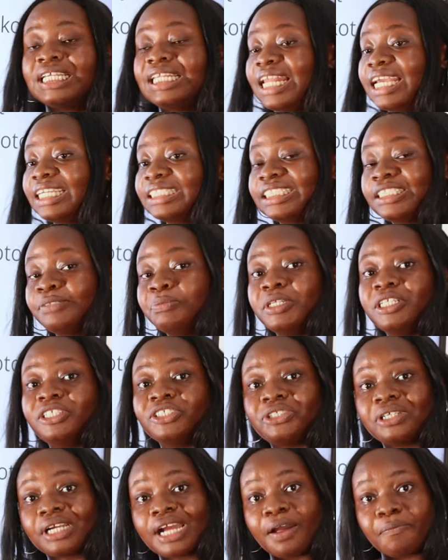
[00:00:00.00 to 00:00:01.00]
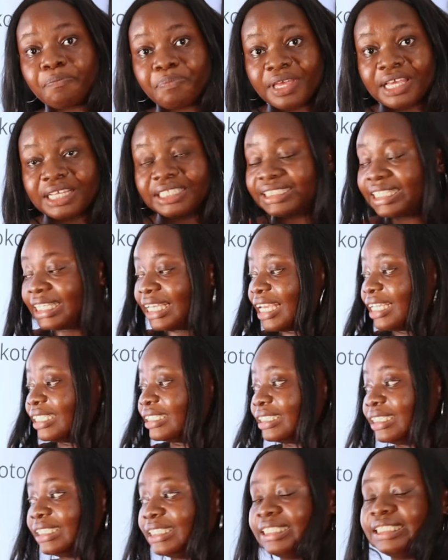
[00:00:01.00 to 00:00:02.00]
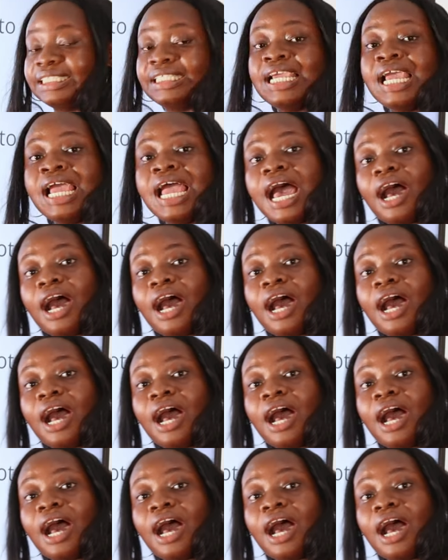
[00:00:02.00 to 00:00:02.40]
He led these military campaigns against the